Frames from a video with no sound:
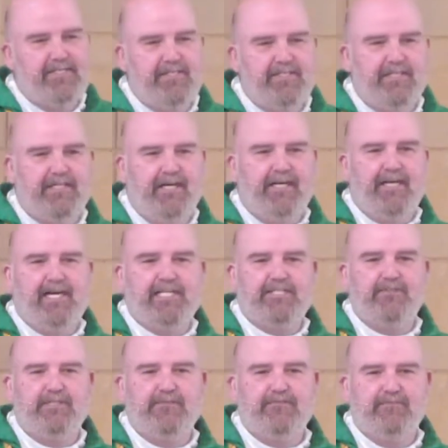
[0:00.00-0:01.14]
that God has
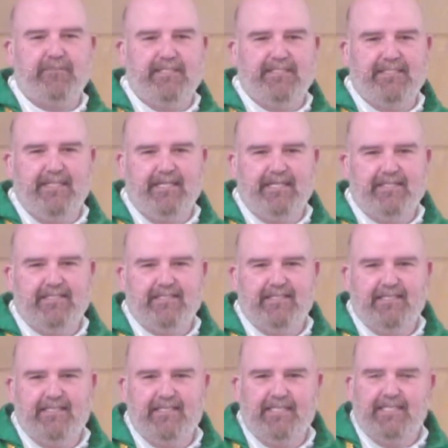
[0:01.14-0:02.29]
certainly for me today.
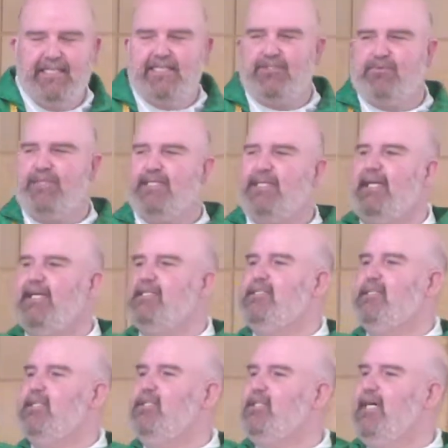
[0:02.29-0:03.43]
It's really easy to
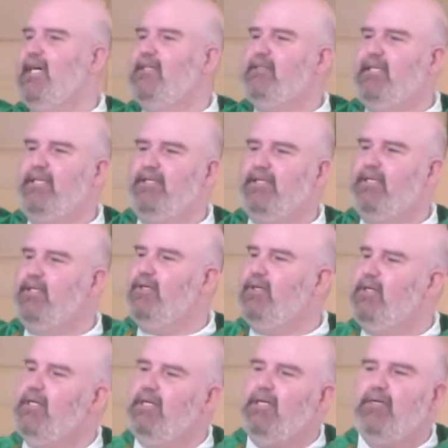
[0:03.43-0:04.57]
look out there and go,
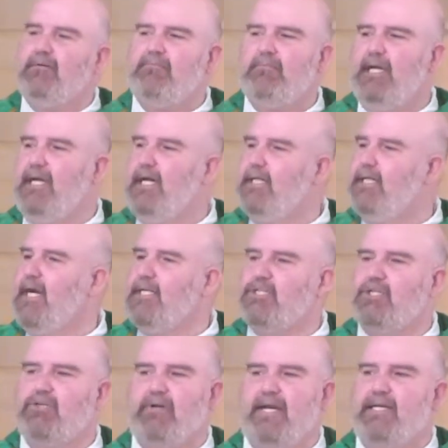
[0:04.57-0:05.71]
man, that's
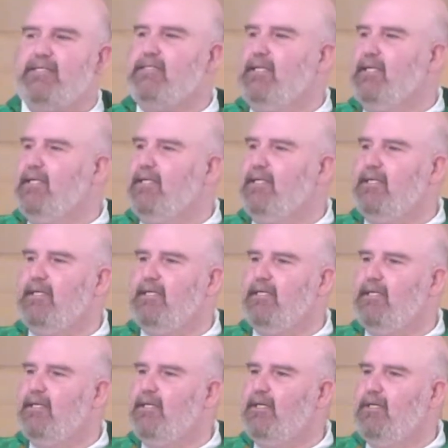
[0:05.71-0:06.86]
crazy.
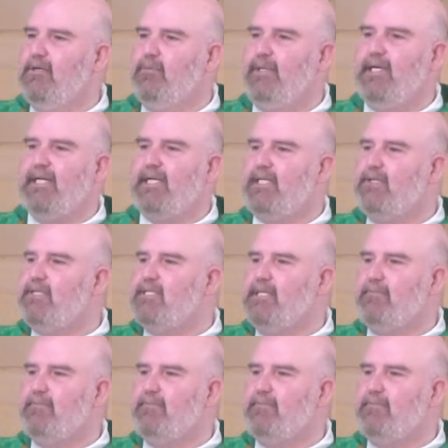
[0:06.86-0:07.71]
We got to do something